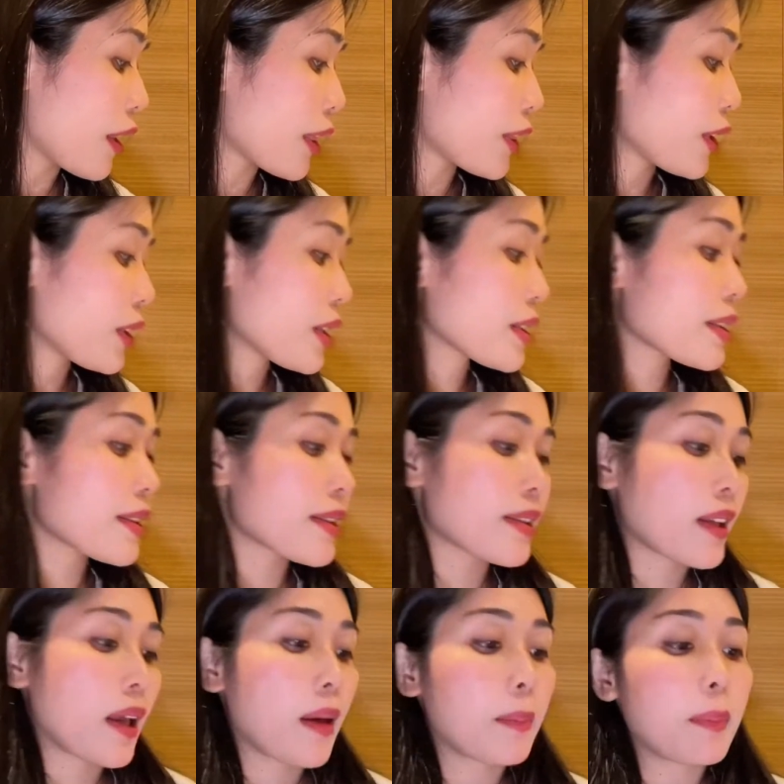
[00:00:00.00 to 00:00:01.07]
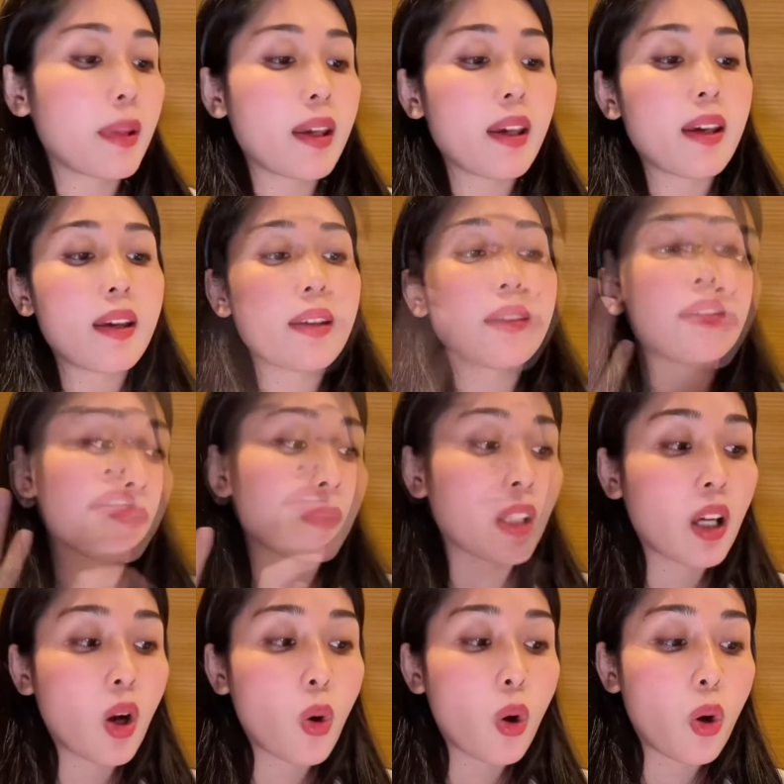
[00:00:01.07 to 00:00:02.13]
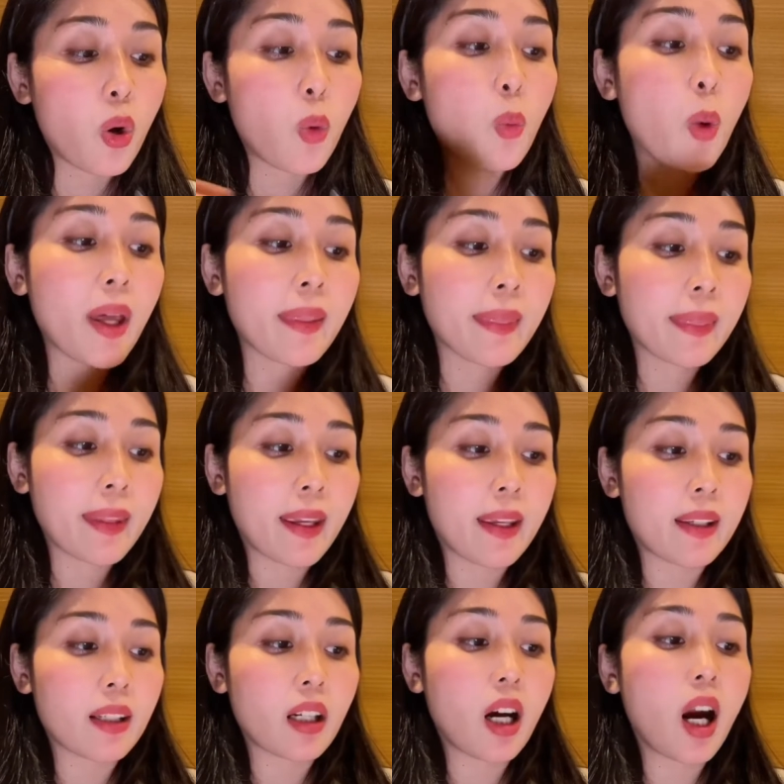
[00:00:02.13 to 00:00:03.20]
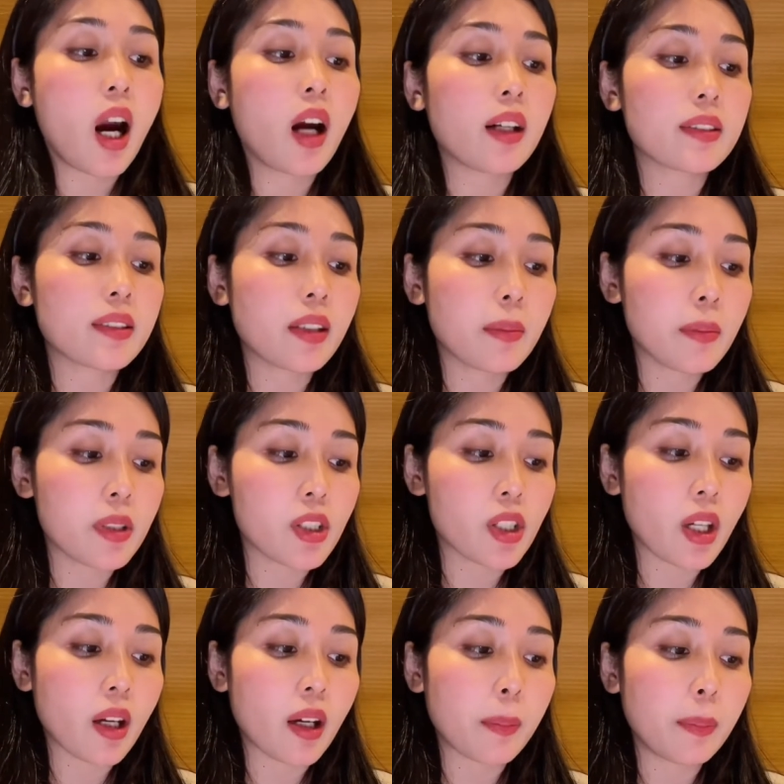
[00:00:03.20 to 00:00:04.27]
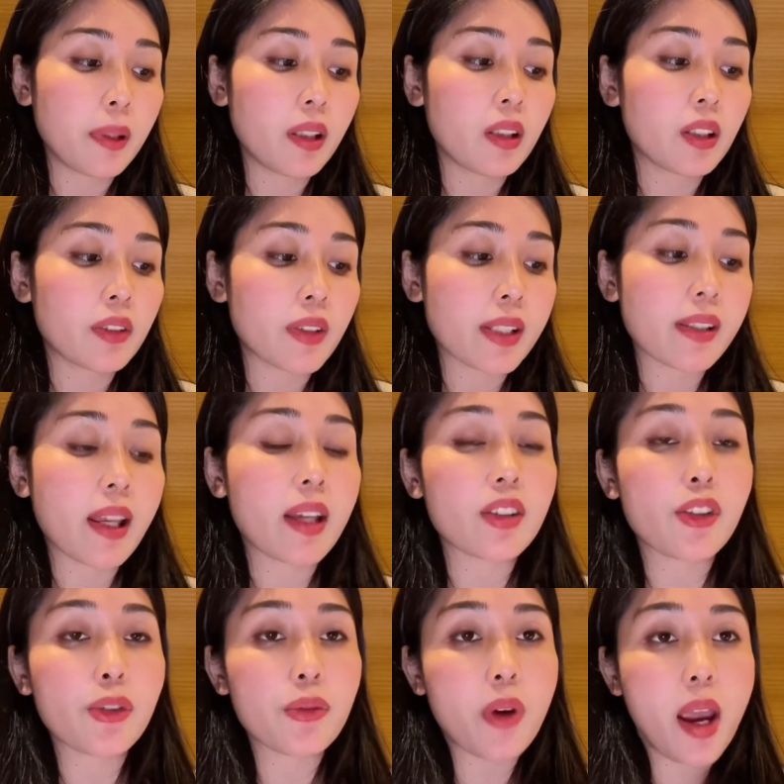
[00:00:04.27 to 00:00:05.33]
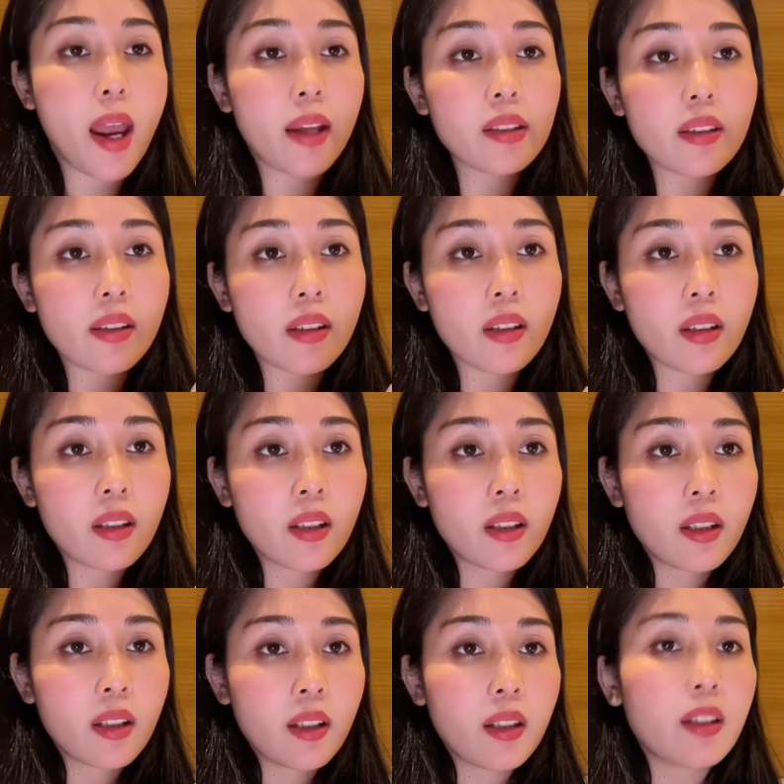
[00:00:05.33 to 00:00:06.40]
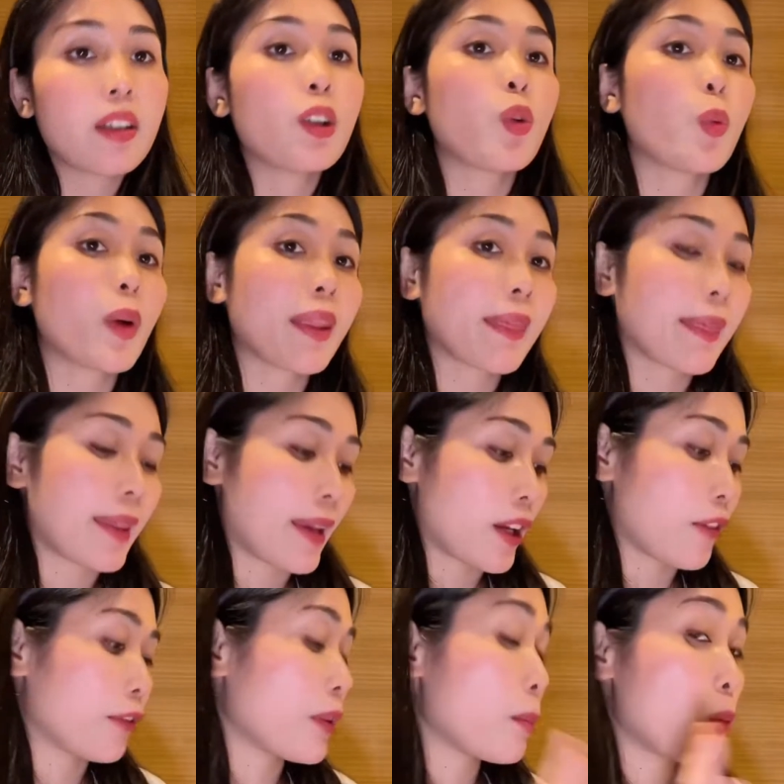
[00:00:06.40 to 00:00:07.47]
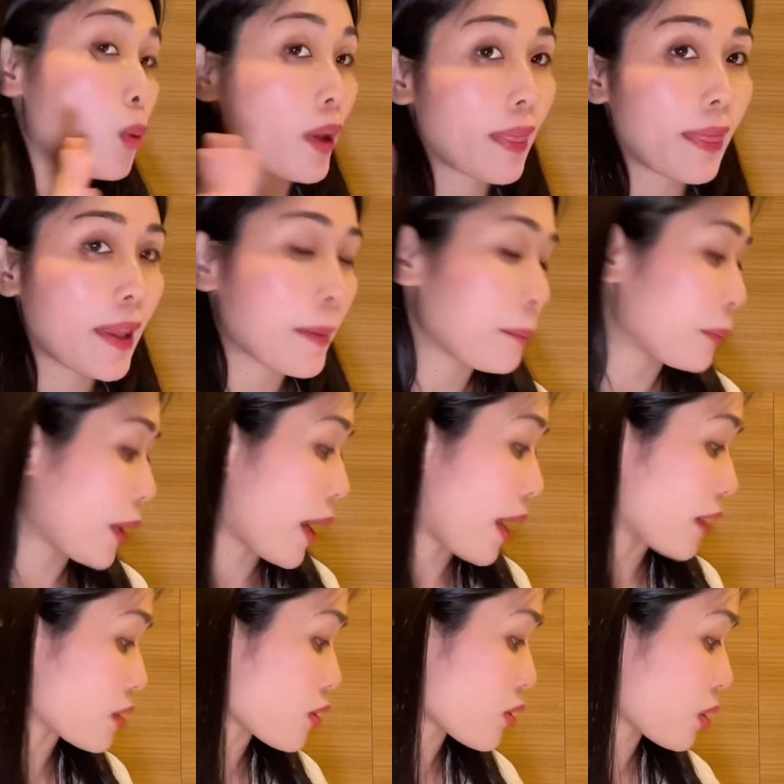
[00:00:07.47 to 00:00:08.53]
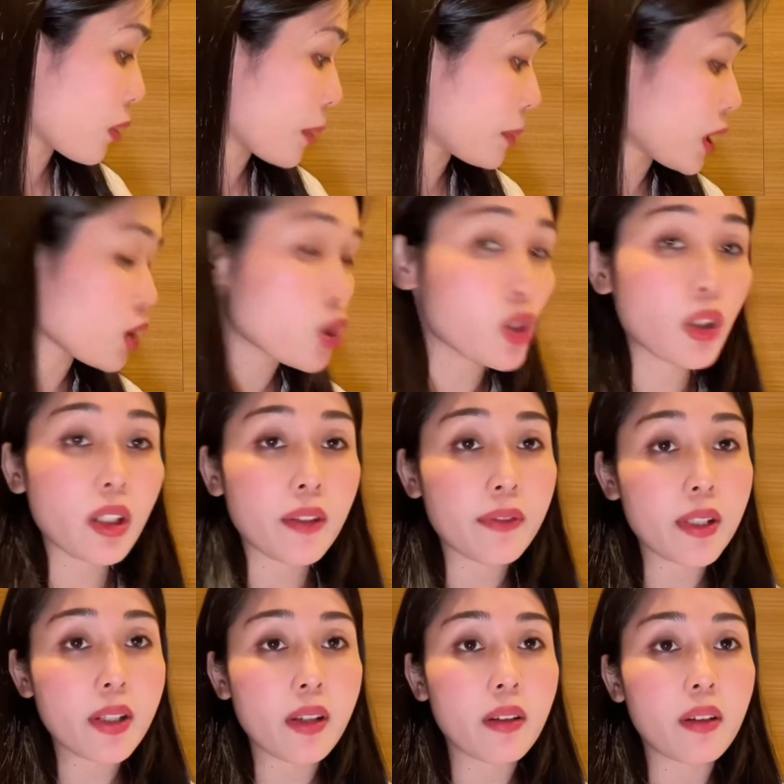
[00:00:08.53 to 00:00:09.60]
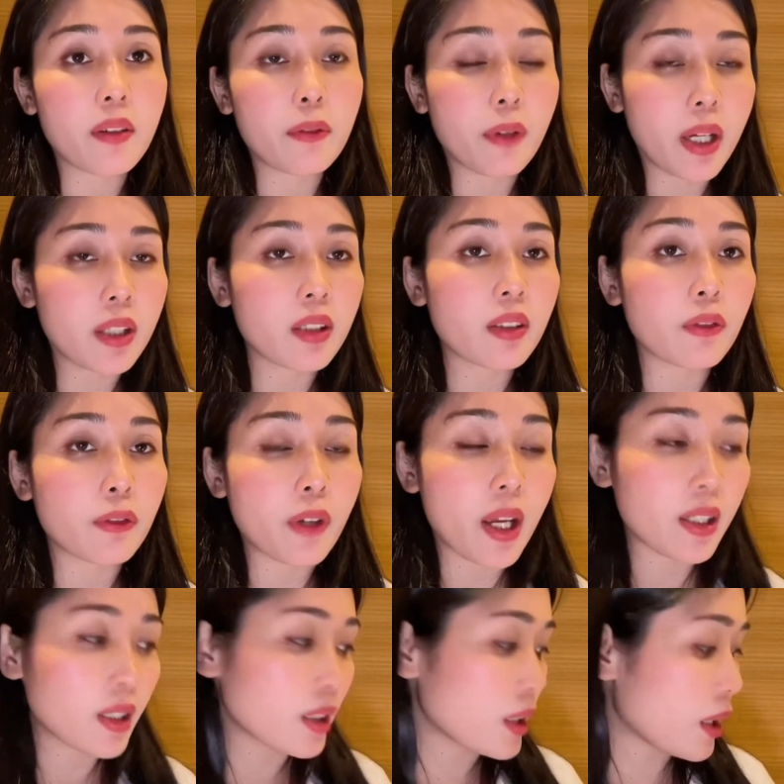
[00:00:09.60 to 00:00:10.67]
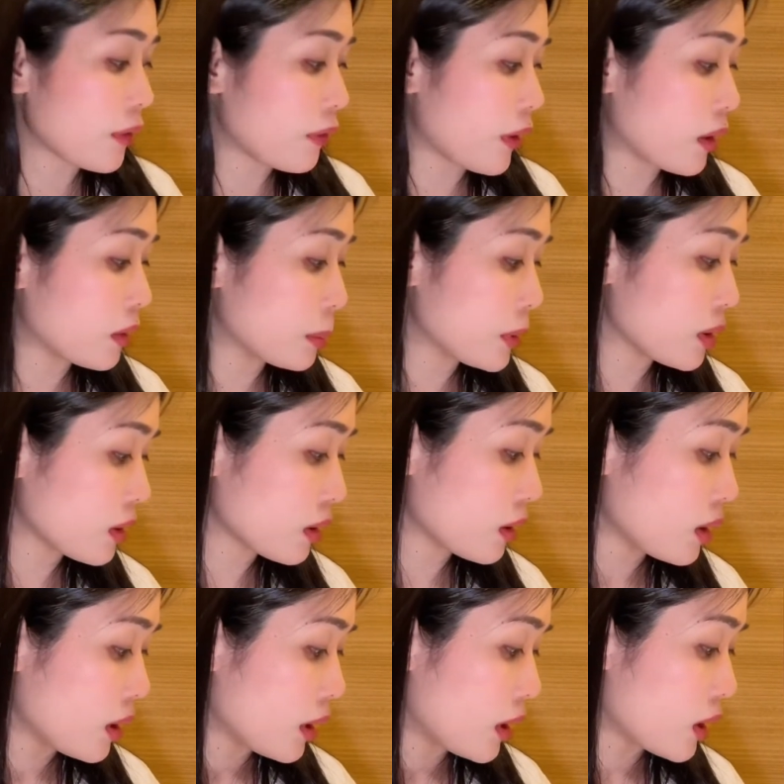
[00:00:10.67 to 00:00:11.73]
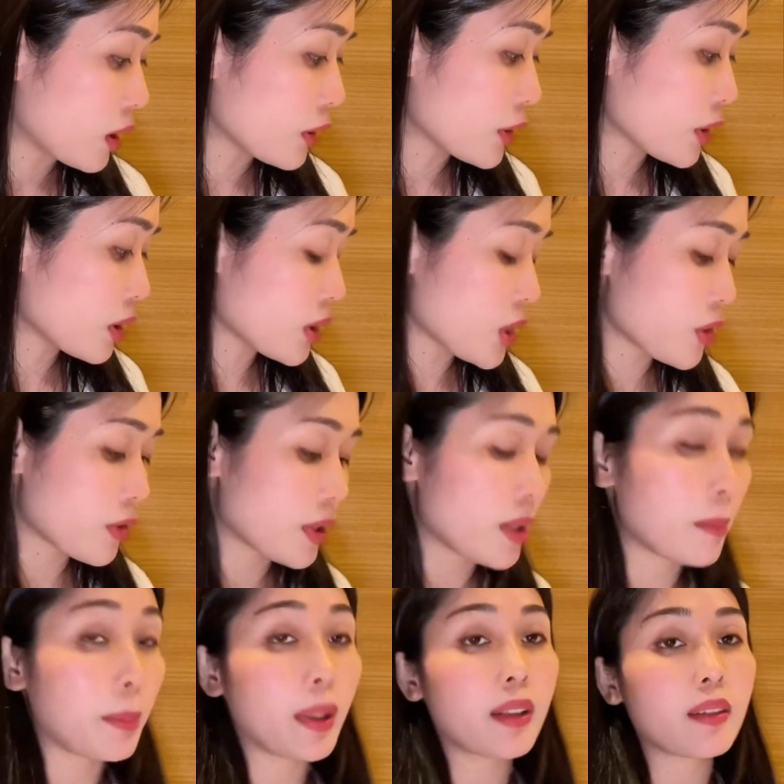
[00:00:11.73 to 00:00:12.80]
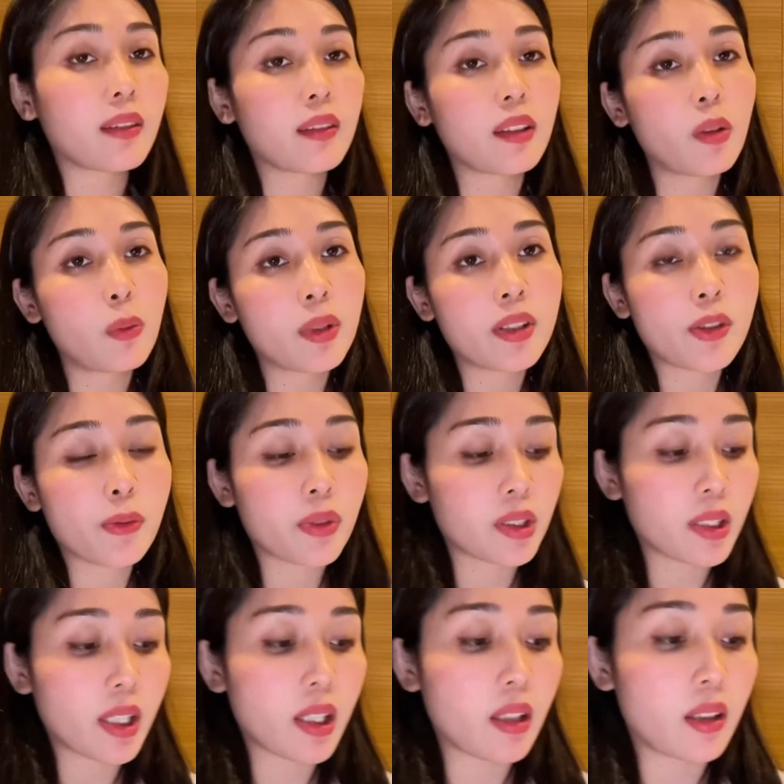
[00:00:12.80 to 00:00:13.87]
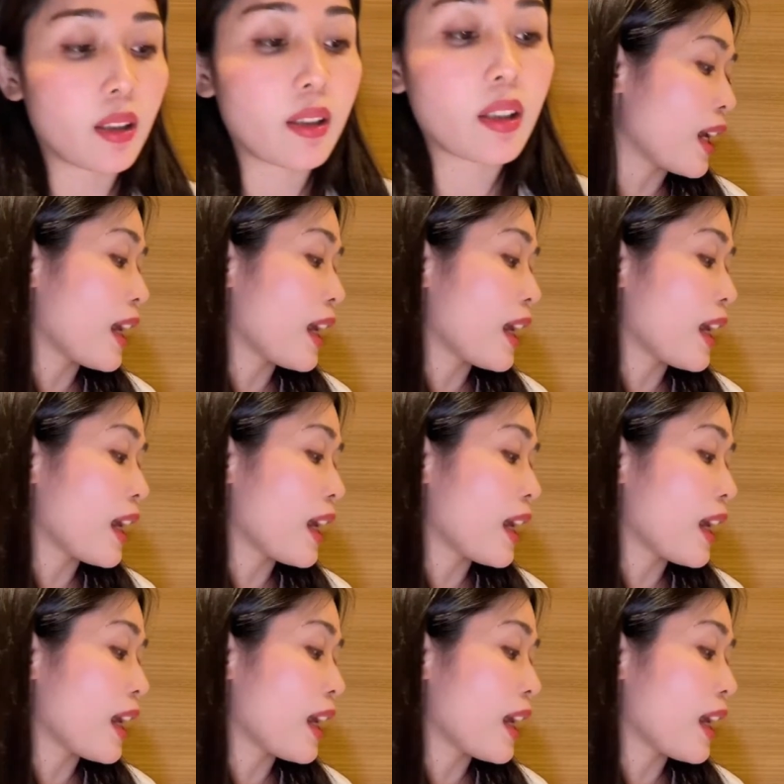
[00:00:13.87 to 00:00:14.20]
Third step is one thing, Artemisia Capillaris Extract, one thing from one thing brand. So I'm not sure if it's readily available in other country, but that one is really good.